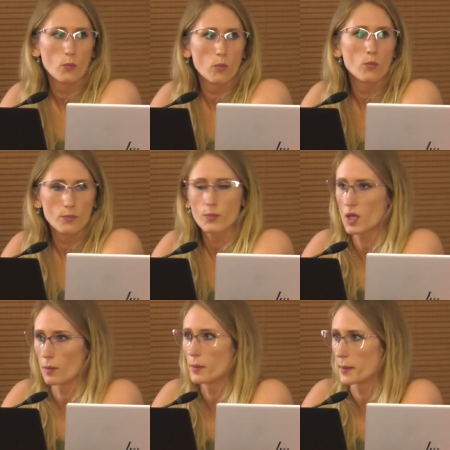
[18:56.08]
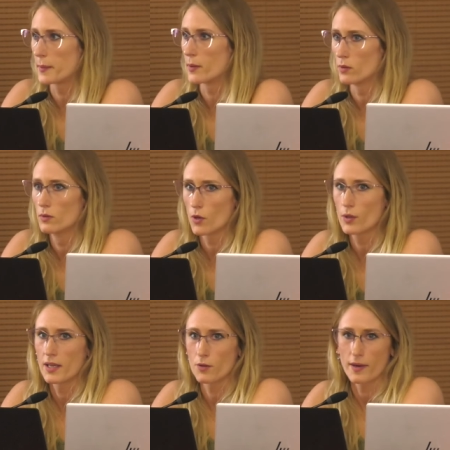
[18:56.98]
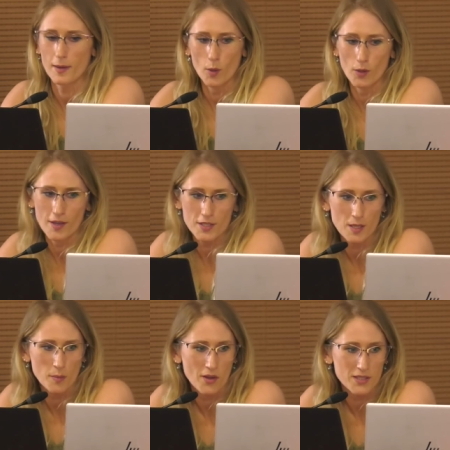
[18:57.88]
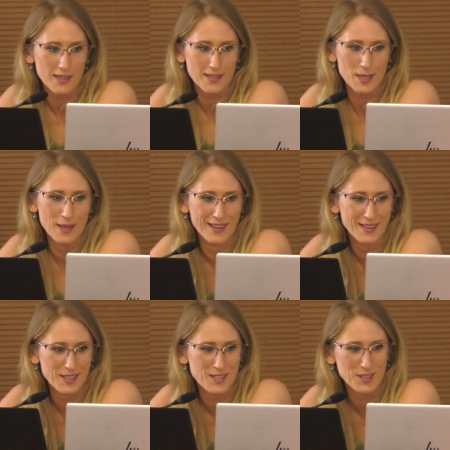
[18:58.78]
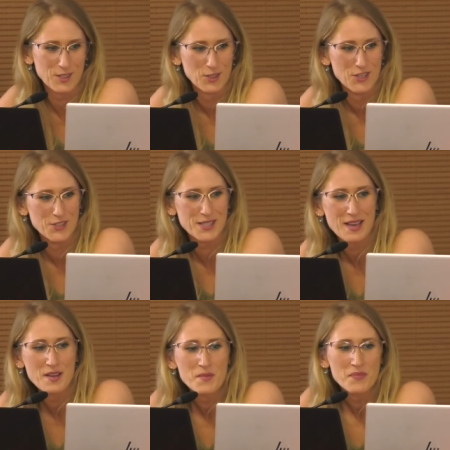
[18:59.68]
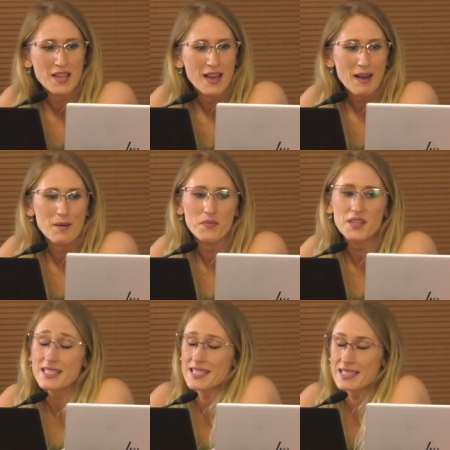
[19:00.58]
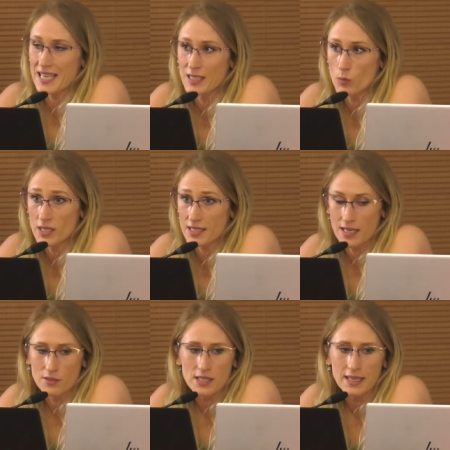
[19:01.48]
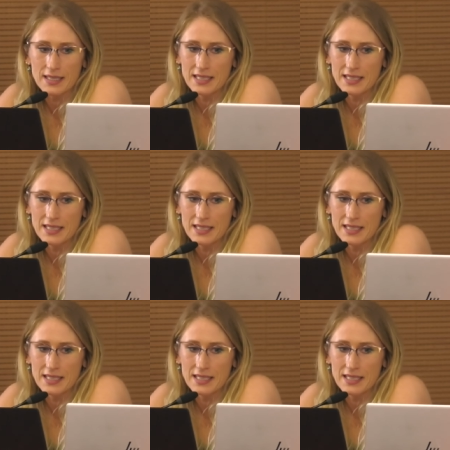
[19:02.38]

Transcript: A couple of people. Okay, great, I'm not last of the party, that's good news. This is exactly what it sounds like.